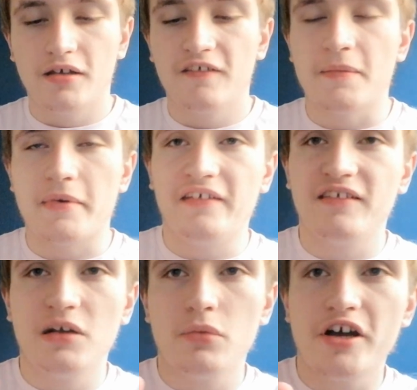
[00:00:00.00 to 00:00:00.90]
so
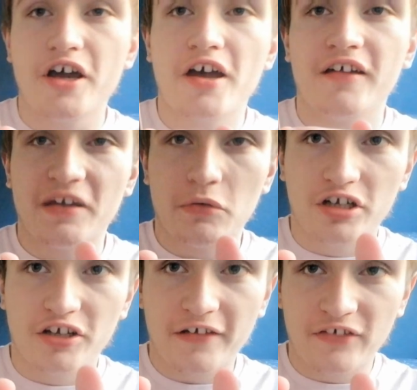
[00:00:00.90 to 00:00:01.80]
basically, where it's like
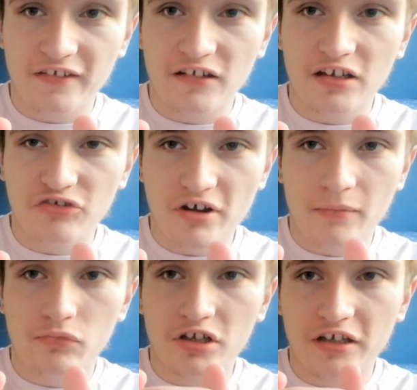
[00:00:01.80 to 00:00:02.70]
one of the, have you seen the
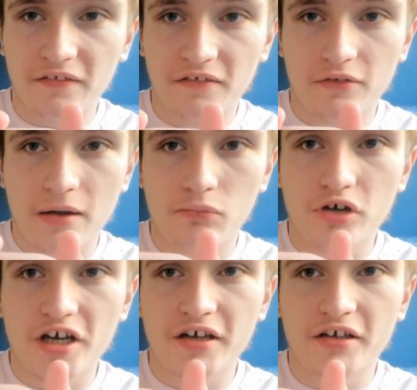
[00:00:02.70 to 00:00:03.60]
trend one on Instagram
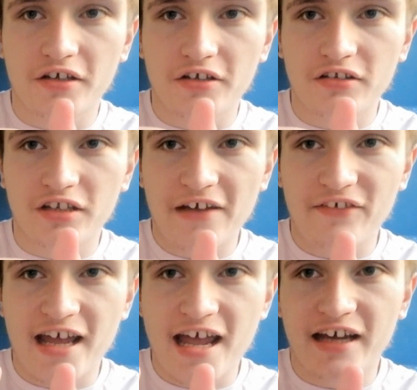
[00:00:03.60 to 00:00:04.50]
where they have
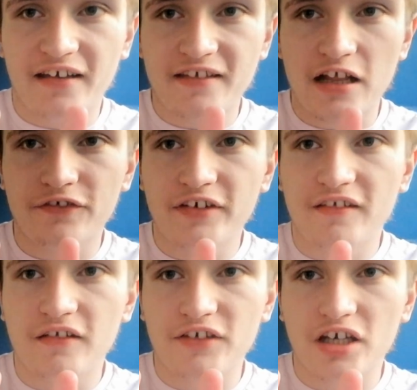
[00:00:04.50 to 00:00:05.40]
like AI
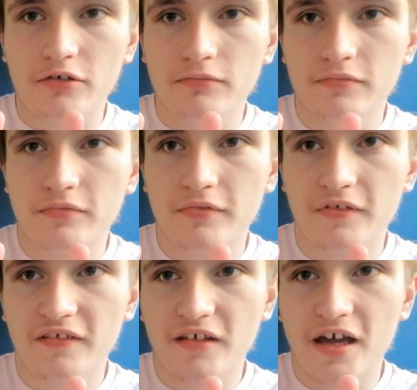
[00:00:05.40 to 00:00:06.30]
selfies of you?
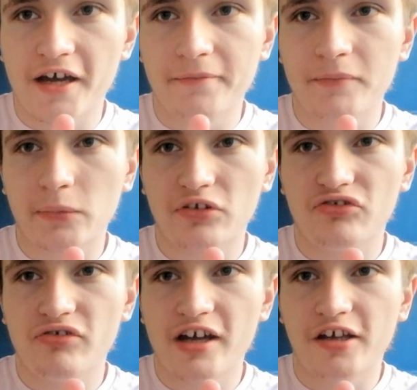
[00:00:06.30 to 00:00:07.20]
So I'm gonna
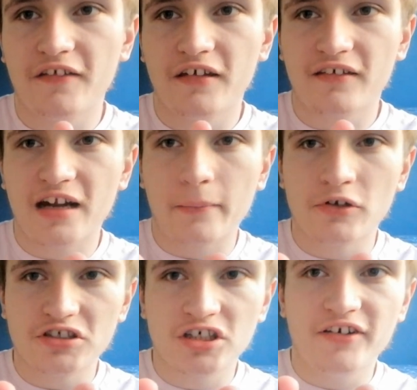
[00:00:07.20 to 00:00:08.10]
try using it today. I'm
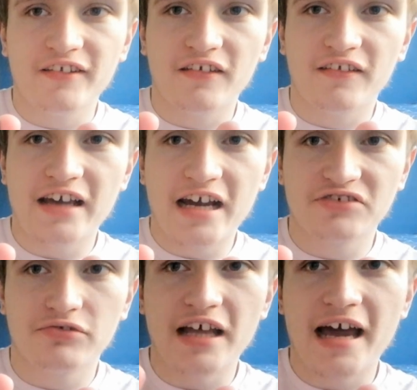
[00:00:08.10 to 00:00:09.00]
not sure if this is the
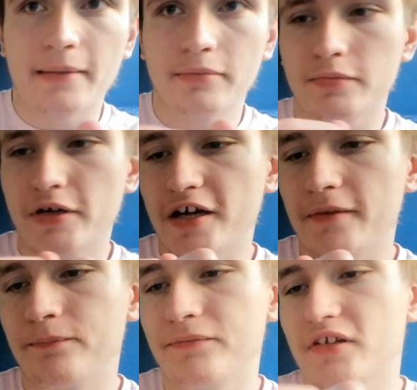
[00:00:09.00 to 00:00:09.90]
actual app,
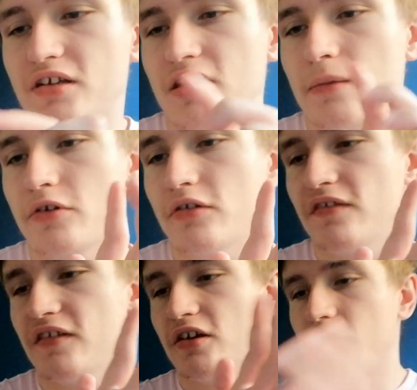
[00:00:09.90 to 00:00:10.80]
but I'm going
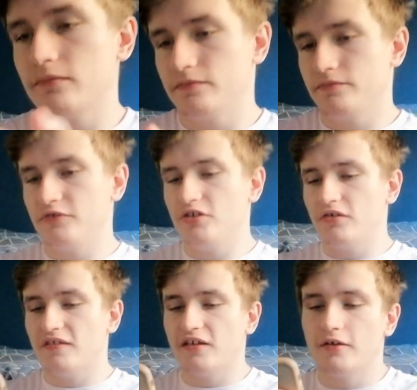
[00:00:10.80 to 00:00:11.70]
to
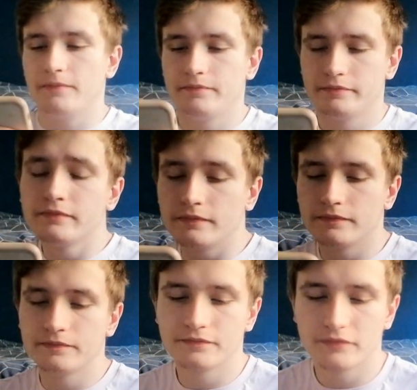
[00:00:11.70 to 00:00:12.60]
use it.
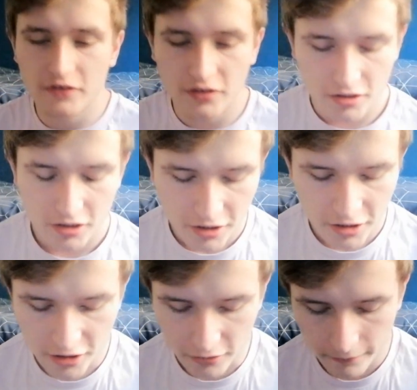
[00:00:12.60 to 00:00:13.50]

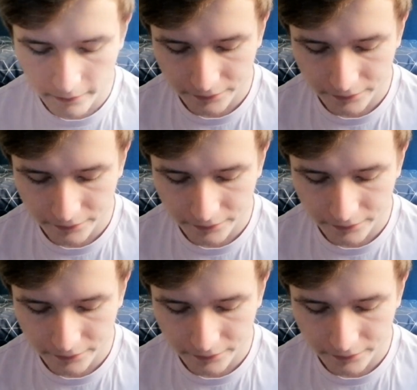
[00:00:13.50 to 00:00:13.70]
Oh,